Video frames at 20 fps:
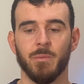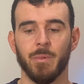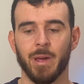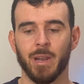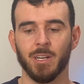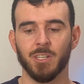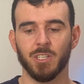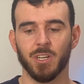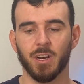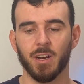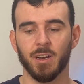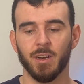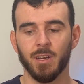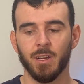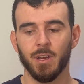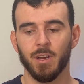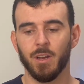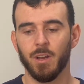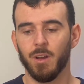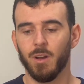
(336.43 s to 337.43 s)
manager
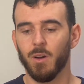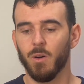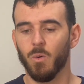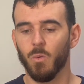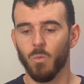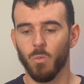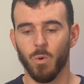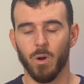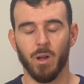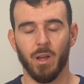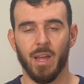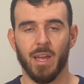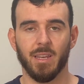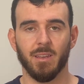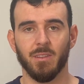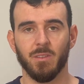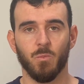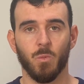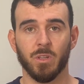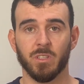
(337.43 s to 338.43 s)

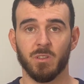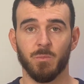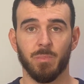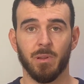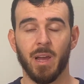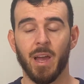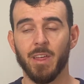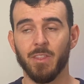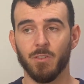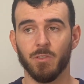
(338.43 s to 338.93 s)
and one's the player.